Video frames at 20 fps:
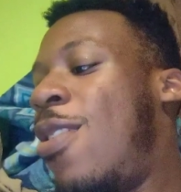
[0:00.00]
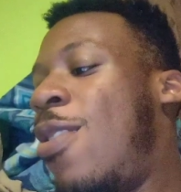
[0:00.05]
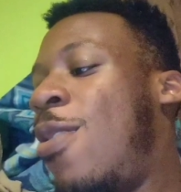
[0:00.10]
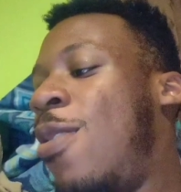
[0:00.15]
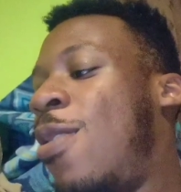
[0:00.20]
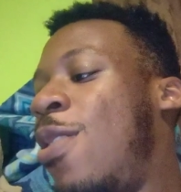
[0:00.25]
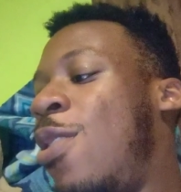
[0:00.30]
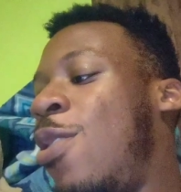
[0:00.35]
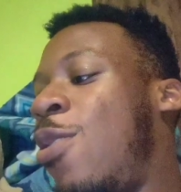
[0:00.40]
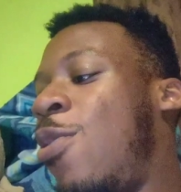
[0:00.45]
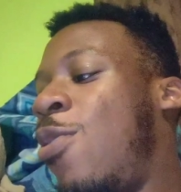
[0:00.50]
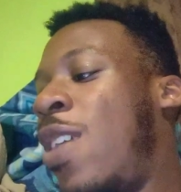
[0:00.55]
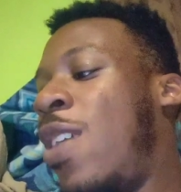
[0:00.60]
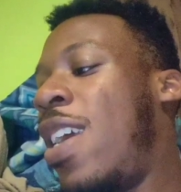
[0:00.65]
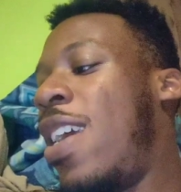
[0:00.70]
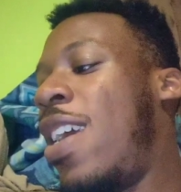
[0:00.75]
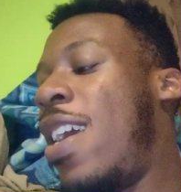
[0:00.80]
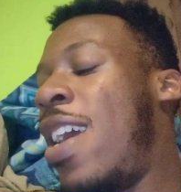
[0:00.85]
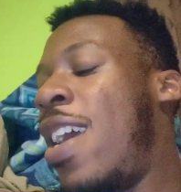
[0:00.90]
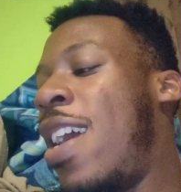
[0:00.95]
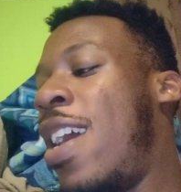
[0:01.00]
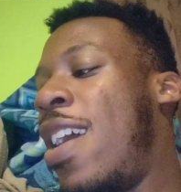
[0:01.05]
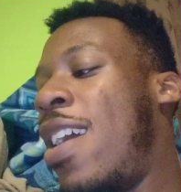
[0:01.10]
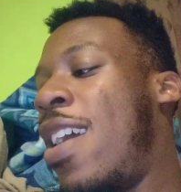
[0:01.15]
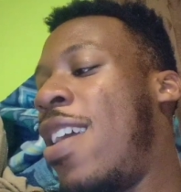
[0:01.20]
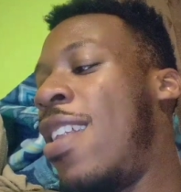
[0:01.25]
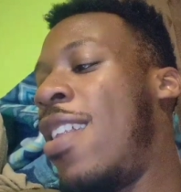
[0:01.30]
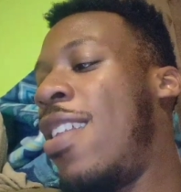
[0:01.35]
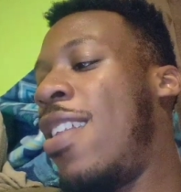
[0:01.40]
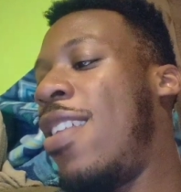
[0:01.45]
Honed his weight
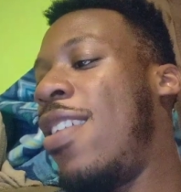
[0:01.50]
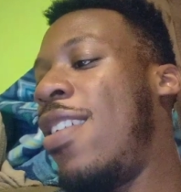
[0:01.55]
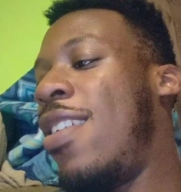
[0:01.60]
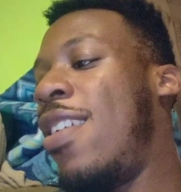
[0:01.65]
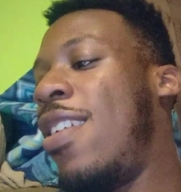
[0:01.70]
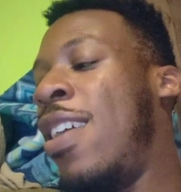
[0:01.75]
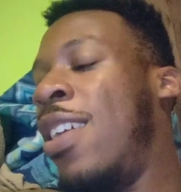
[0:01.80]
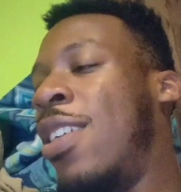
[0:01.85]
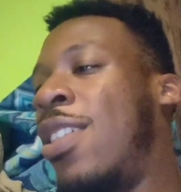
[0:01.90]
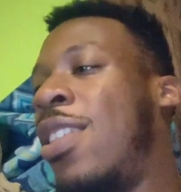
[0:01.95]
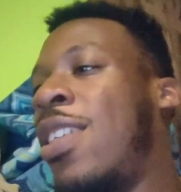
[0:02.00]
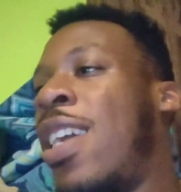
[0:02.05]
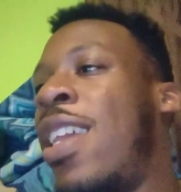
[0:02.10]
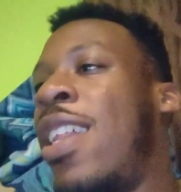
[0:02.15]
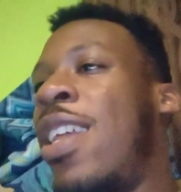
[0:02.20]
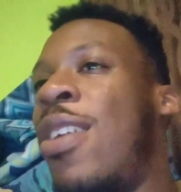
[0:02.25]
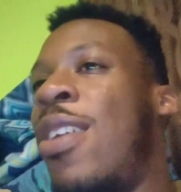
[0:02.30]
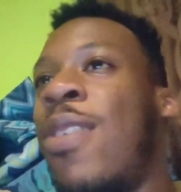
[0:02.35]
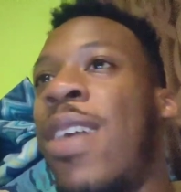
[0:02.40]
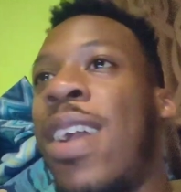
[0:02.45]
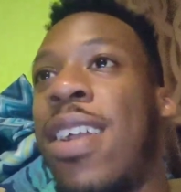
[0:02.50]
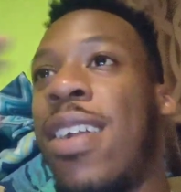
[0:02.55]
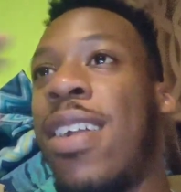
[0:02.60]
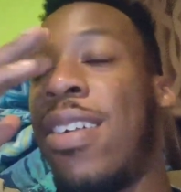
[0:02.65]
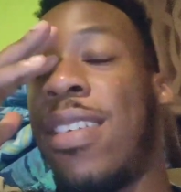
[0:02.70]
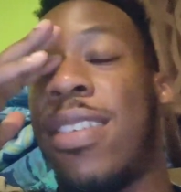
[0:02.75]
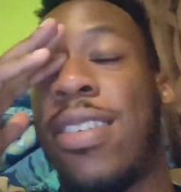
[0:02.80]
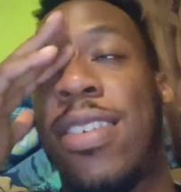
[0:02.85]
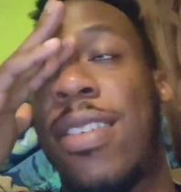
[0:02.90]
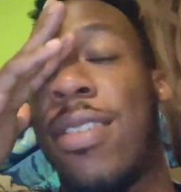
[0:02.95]
in Shady
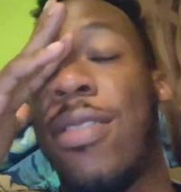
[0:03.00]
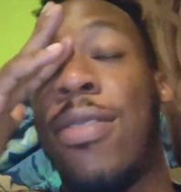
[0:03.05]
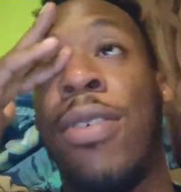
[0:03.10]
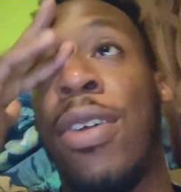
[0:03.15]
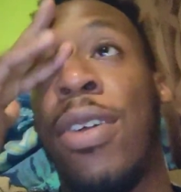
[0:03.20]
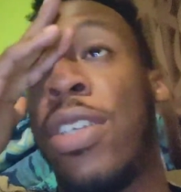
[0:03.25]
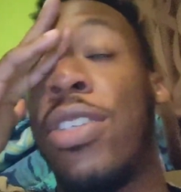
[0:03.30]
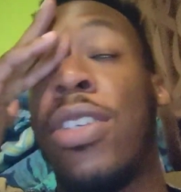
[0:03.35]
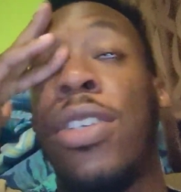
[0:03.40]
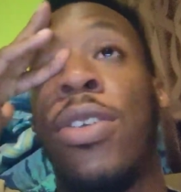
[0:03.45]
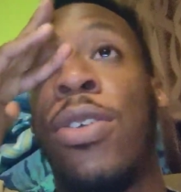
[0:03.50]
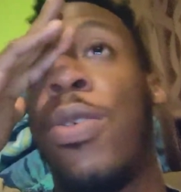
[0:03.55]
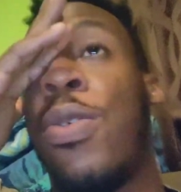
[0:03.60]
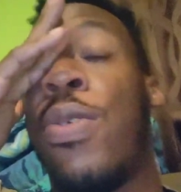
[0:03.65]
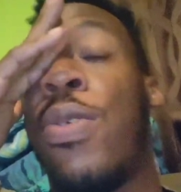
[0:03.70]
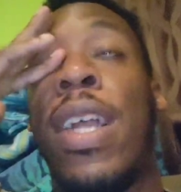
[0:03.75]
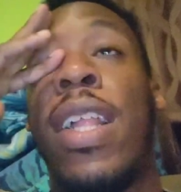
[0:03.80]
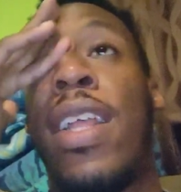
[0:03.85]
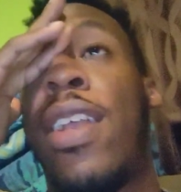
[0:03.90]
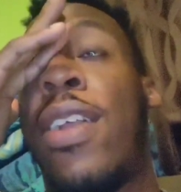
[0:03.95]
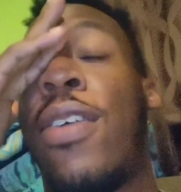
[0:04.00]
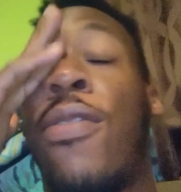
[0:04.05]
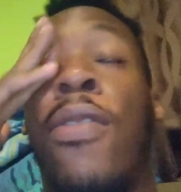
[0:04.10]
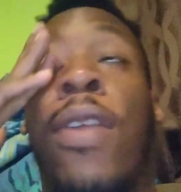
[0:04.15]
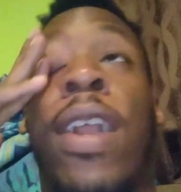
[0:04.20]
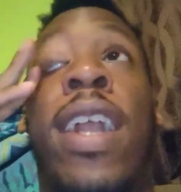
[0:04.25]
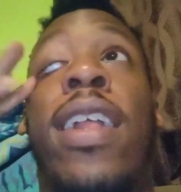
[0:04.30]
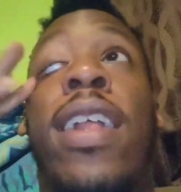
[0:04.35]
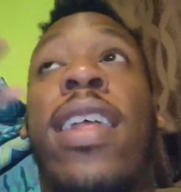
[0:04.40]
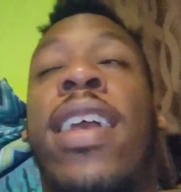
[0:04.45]
Records, which you
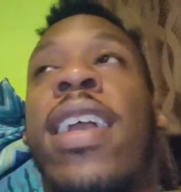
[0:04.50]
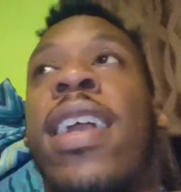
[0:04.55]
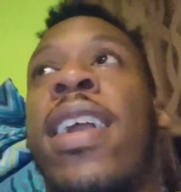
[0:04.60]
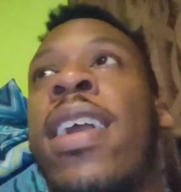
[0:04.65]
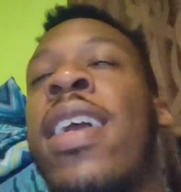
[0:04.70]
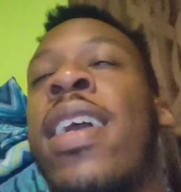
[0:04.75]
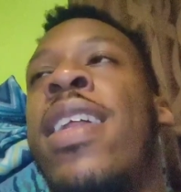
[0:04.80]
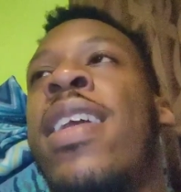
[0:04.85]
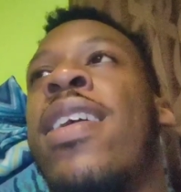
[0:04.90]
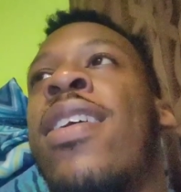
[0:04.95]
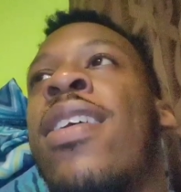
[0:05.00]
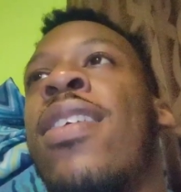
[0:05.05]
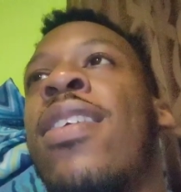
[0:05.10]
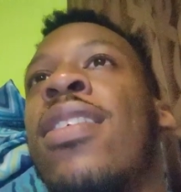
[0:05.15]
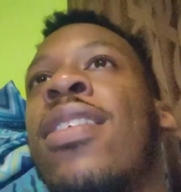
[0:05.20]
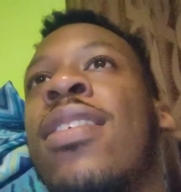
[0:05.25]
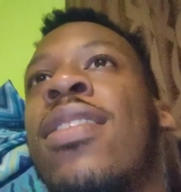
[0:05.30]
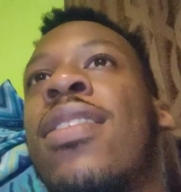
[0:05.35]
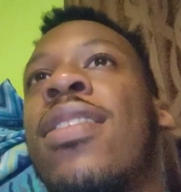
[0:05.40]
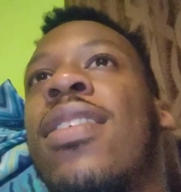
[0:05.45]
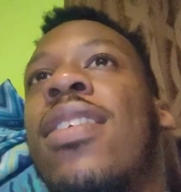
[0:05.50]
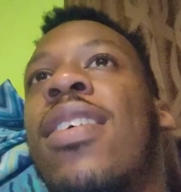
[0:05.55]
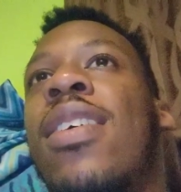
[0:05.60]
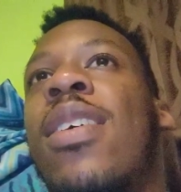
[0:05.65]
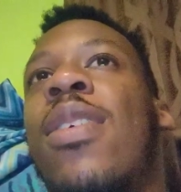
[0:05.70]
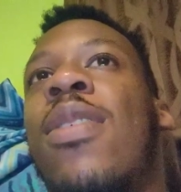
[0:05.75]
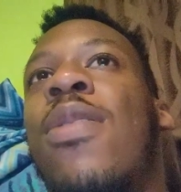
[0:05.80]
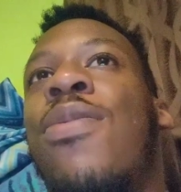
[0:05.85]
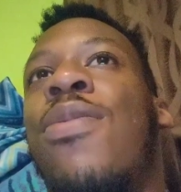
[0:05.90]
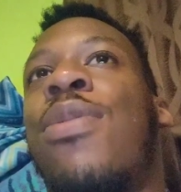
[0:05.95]
rarely hear any artist
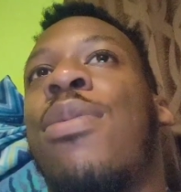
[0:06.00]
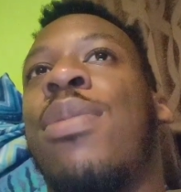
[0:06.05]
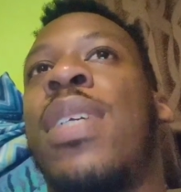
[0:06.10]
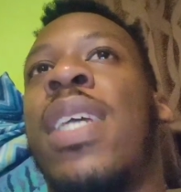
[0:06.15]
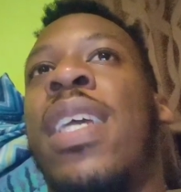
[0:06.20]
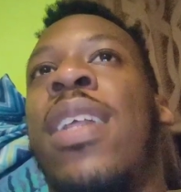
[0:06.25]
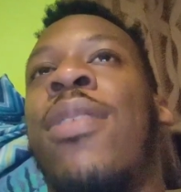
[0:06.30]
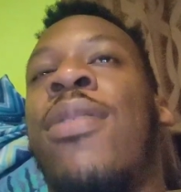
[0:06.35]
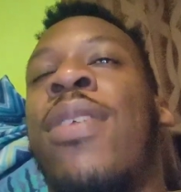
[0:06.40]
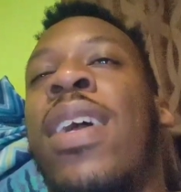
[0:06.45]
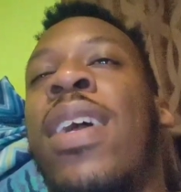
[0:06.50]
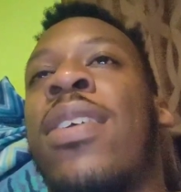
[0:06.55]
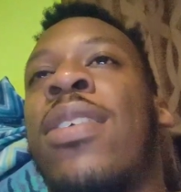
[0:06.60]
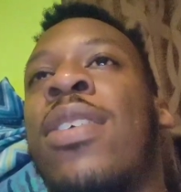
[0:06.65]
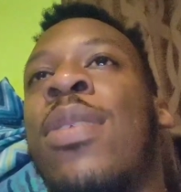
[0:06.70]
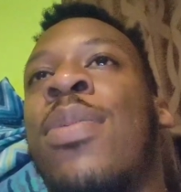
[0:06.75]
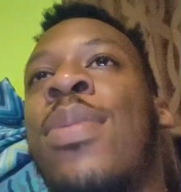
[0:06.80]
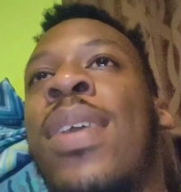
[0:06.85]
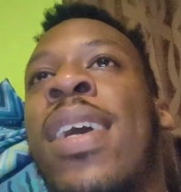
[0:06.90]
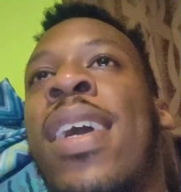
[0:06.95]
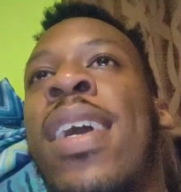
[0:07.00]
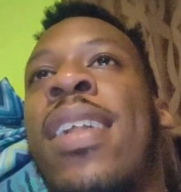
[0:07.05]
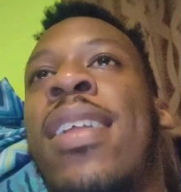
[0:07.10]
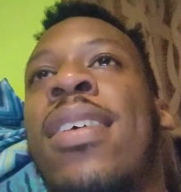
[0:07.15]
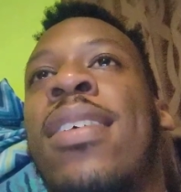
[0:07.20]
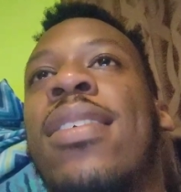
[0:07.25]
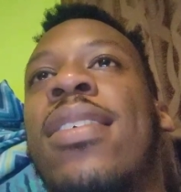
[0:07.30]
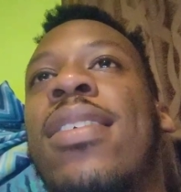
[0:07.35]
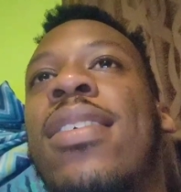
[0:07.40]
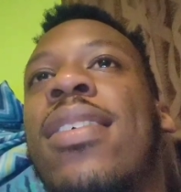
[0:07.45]
from Shady Records, to be
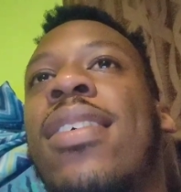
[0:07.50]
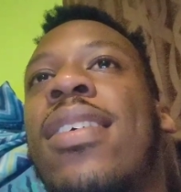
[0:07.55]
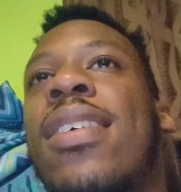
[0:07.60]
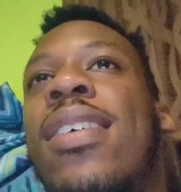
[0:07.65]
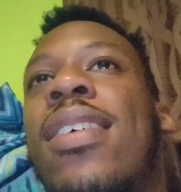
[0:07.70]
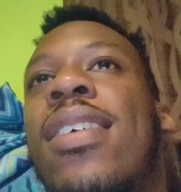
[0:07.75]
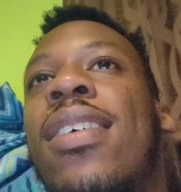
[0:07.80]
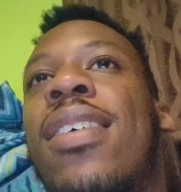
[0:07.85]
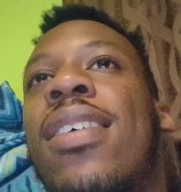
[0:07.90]
honest.